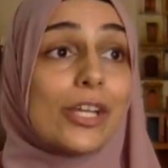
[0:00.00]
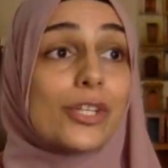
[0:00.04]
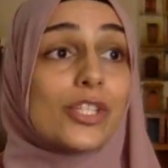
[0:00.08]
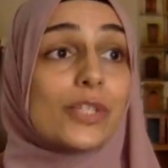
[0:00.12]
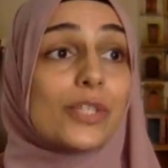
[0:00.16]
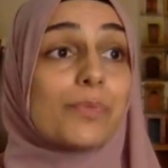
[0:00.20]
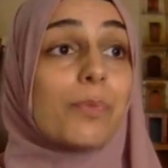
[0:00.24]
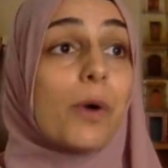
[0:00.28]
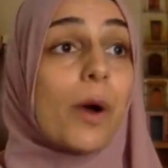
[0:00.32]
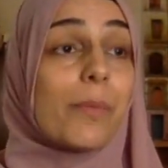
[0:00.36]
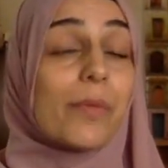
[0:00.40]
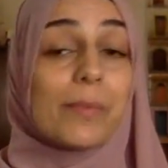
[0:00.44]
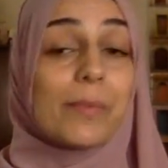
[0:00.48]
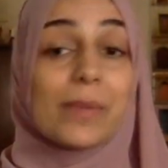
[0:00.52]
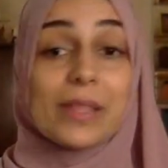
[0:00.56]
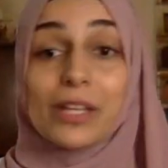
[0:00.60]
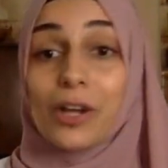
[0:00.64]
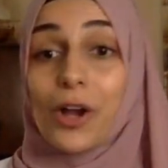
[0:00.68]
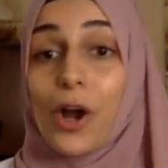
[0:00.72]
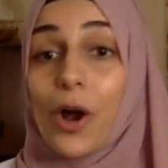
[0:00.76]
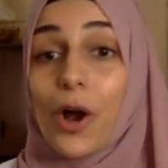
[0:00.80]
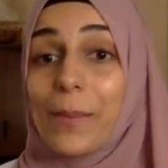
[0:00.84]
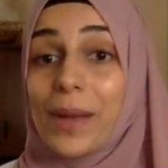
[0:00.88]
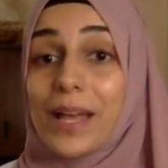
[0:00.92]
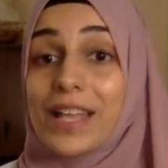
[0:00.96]
Just pop them in the
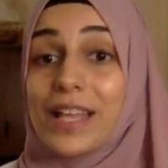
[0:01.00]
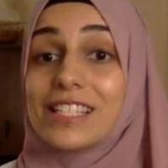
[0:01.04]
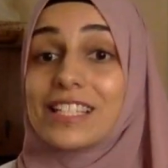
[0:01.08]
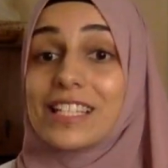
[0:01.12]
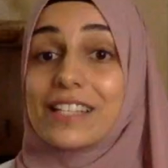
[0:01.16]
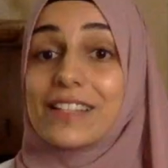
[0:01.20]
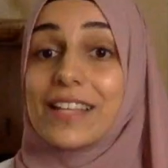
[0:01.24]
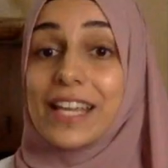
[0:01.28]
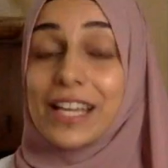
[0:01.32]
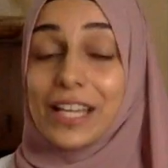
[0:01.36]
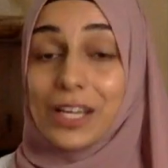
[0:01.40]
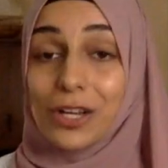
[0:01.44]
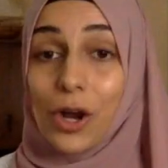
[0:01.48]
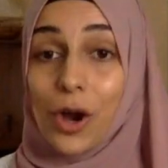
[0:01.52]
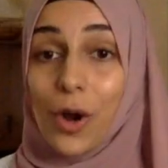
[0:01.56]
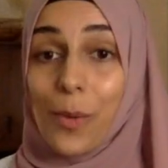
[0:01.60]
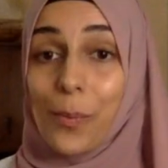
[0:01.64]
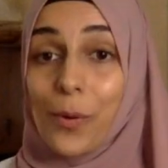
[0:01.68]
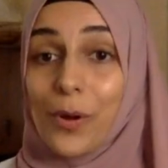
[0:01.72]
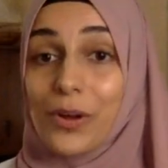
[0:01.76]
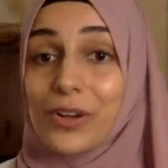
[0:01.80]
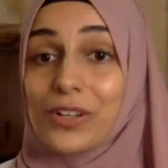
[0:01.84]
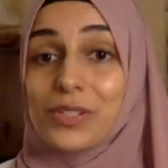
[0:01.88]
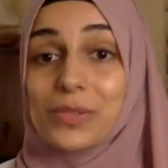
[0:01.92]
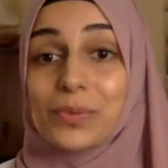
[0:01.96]
comments and they can
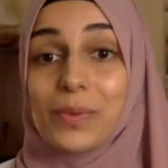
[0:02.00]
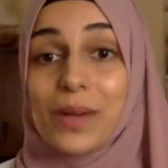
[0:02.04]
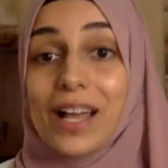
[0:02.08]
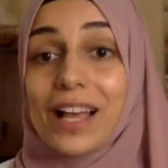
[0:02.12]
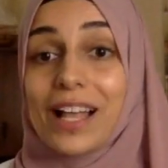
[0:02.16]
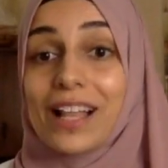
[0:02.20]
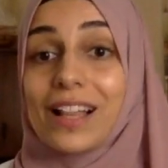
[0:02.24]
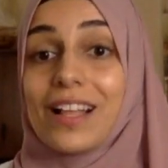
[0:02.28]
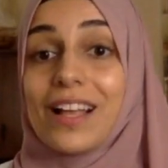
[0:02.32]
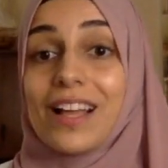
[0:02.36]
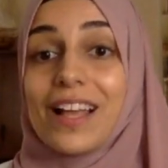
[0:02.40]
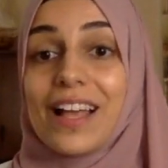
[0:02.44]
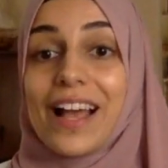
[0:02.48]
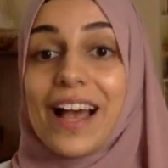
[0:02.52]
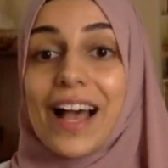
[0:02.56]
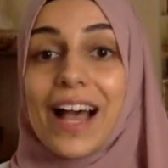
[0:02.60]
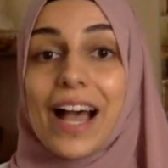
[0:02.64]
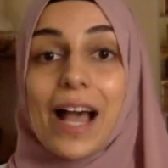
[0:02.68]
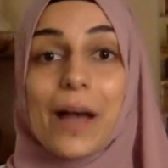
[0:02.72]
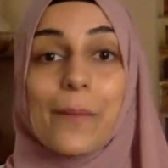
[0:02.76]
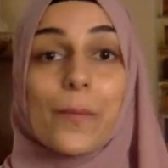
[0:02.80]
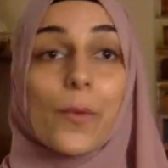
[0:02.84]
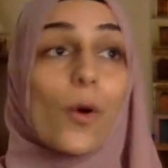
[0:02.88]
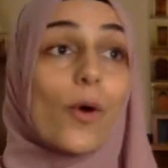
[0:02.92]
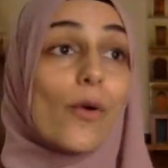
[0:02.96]
hop on as well,
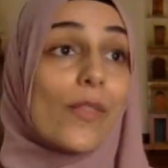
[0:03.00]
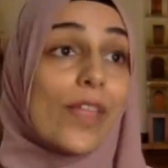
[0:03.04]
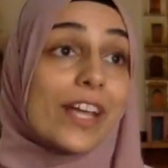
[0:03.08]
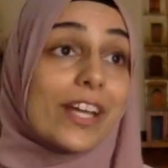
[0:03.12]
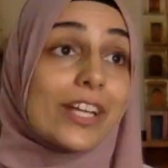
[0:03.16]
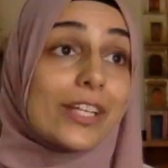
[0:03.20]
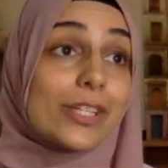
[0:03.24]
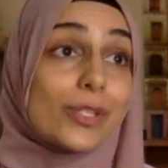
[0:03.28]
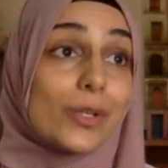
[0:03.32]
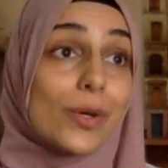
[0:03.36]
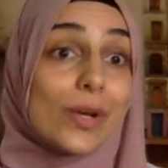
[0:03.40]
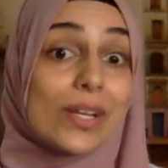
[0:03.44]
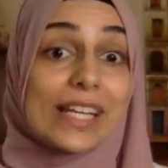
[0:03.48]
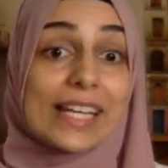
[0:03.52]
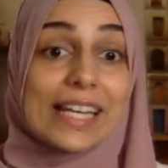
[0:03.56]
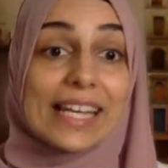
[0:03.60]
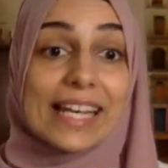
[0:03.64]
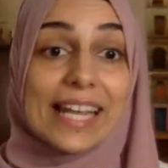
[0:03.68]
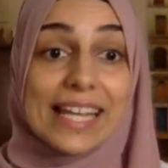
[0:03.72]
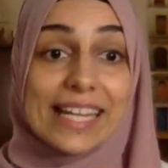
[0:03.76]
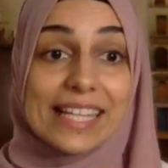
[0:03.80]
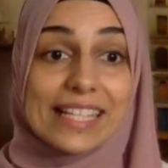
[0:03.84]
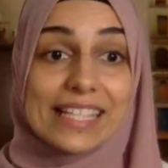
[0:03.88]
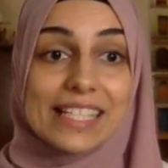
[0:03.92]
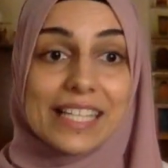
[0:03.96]
or they can join in
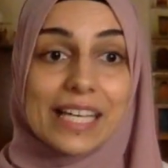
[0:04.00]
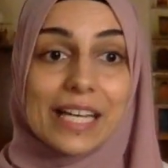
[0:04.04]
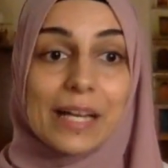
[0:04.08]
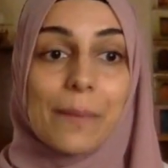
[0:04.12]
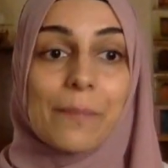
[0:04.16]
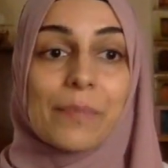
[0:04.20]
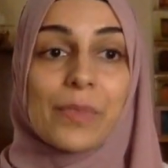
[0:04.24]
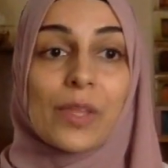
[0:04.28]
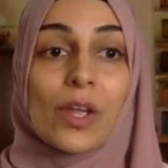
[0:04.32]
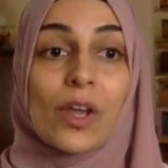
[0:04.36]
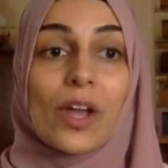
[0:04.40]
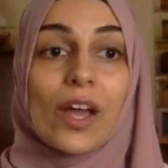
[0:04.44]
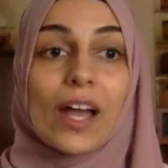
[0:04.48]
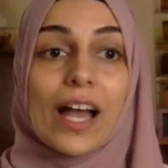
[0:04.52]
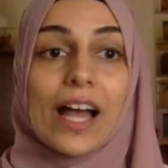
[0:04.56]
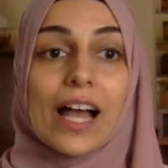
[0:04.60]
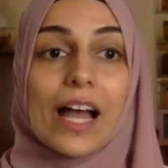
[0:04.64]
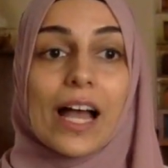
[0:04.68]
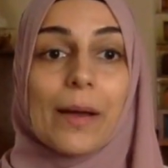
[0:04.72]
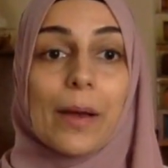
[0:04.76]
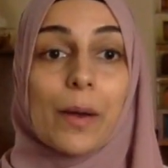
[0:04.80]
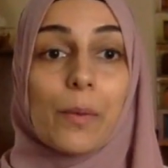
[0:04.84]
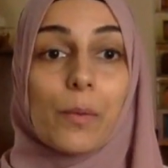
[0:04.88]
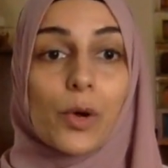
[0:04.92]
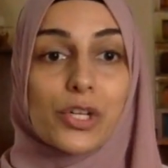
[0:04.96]
later
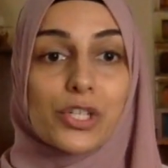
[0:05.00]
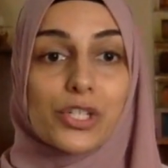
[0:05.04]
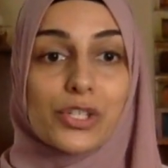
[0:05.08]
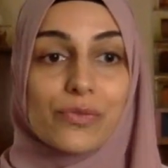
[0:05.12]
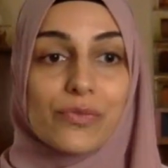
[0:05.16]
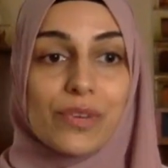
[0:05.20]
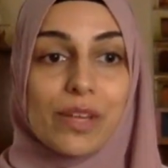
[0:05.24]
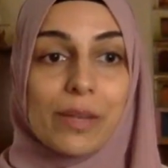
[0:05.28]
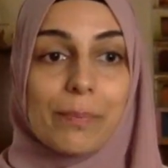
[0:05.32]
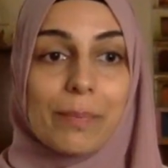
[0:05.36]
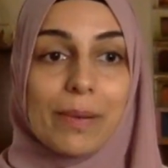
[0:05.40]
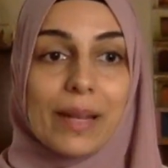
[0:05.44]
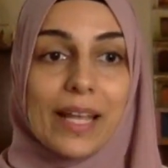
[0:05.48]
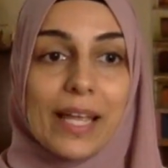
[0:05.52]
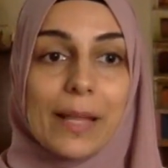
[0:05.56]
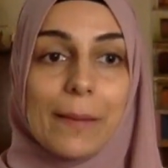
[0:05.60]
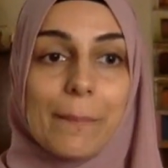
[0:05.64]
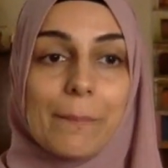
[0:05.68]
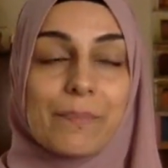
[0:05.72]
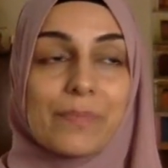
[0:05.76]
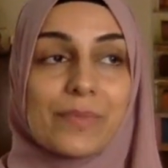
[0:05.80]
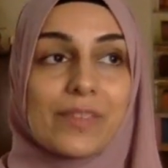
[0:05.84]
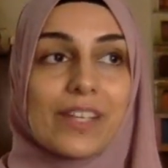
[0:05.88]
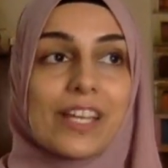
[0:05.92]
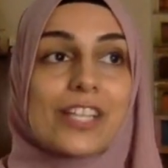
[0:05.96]
and watch the replay.